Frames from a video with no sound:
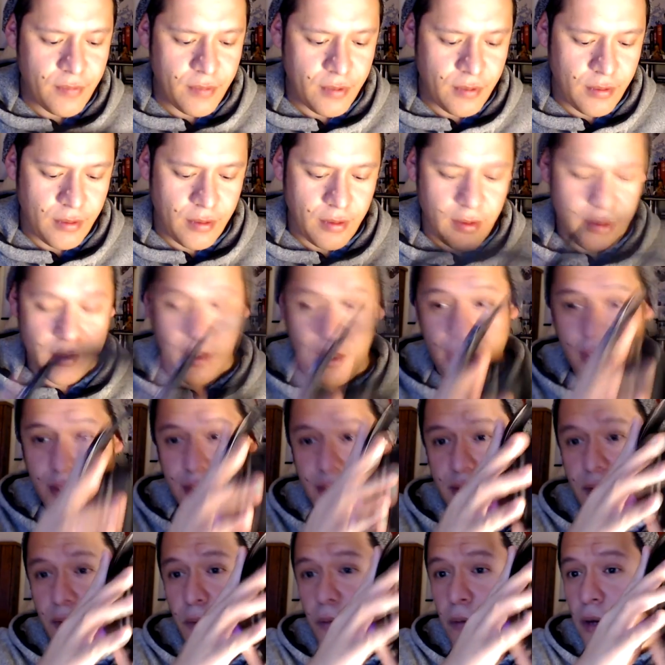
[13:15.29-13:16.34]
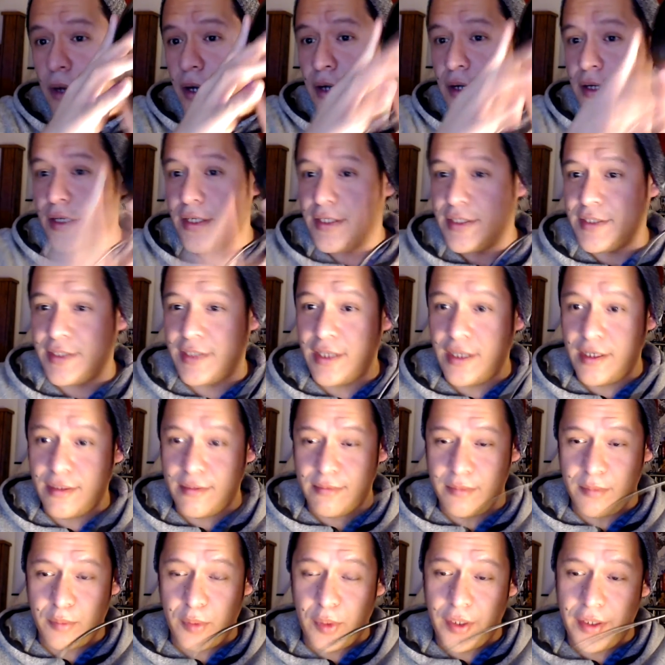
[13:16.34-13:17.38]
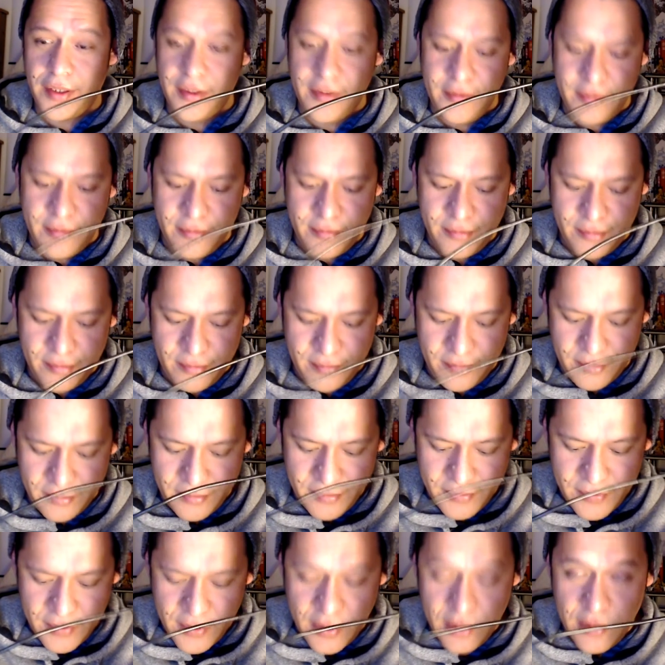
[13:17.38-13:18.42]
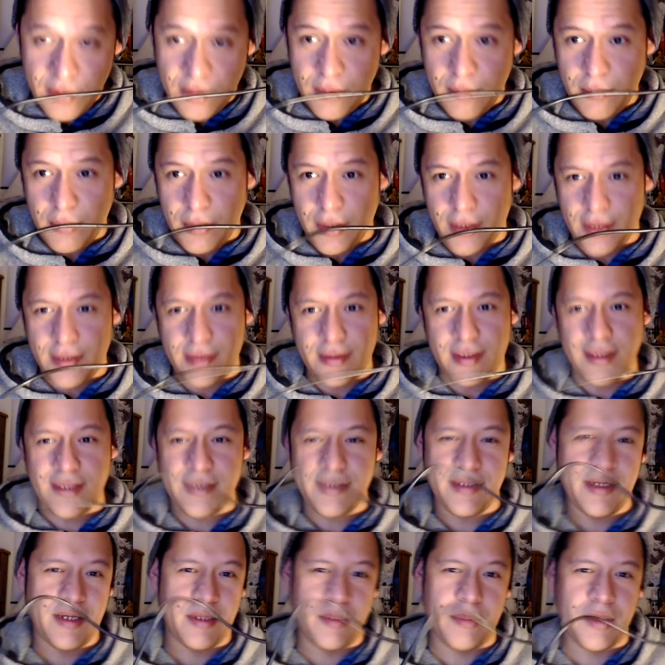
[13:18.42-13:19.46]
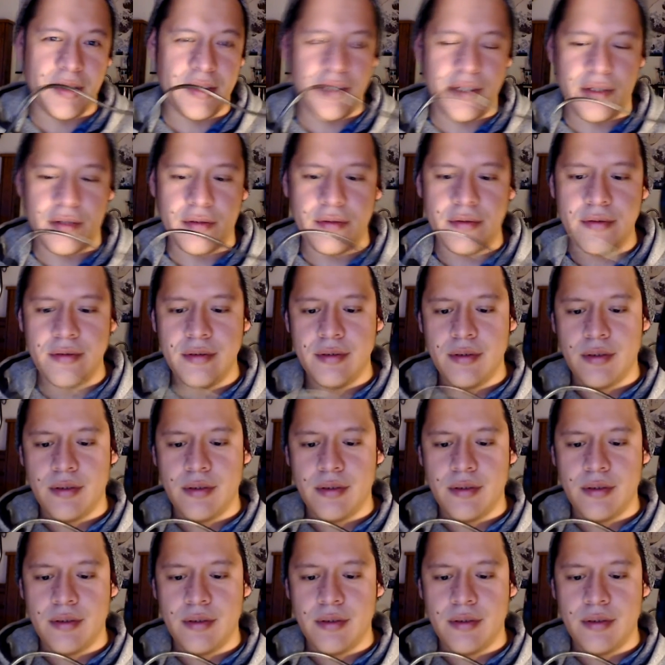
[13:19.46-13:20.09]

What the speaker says: The wire is not braided, but that's not a big deal.